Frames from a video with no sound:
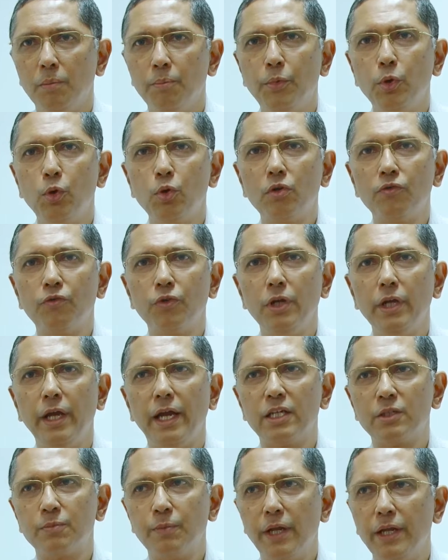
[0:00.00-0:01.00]
beautifully
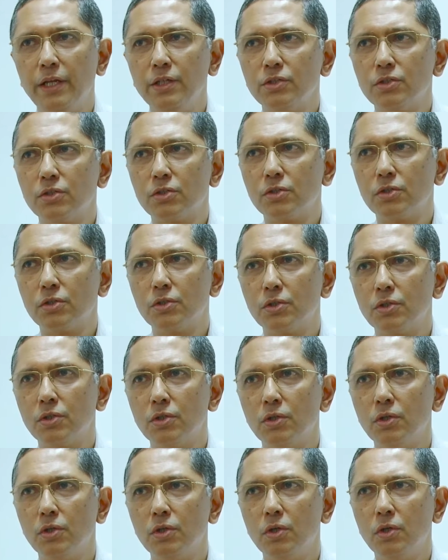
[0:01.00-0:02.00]
explains
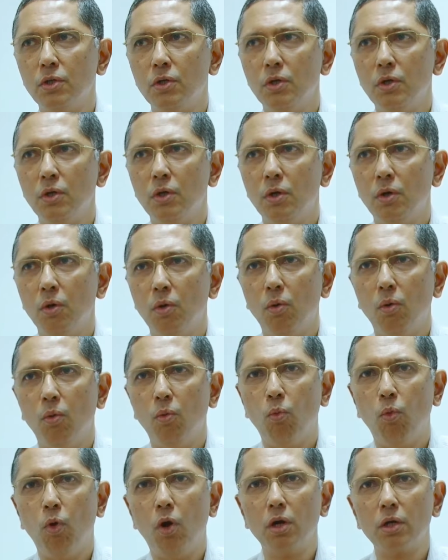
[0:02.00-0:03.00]

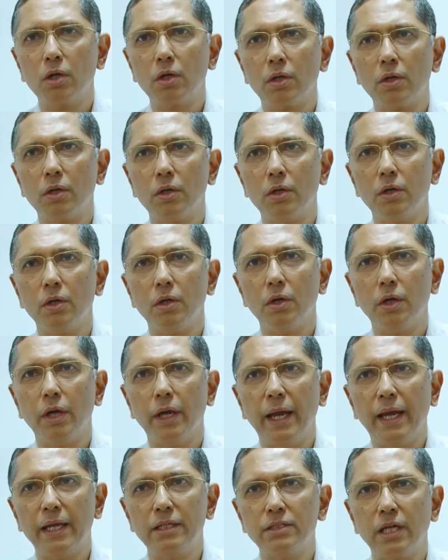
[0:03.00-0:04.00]
what
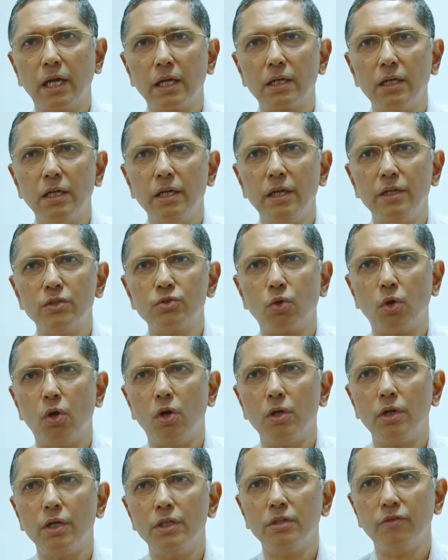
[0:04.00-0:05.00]
exactly is
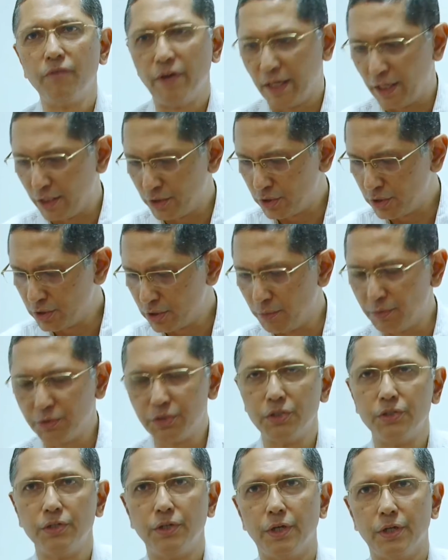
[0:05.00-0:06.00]
wrong in the financial
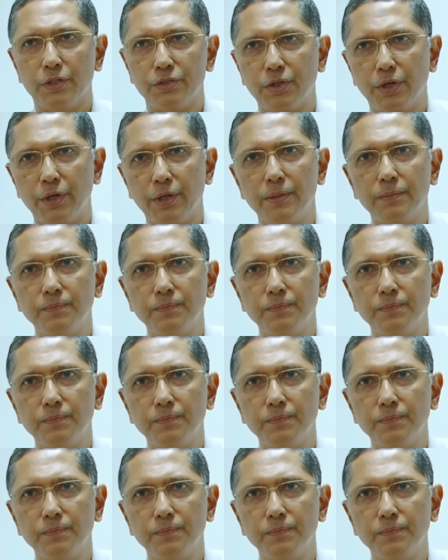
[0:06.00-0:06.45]
services industry.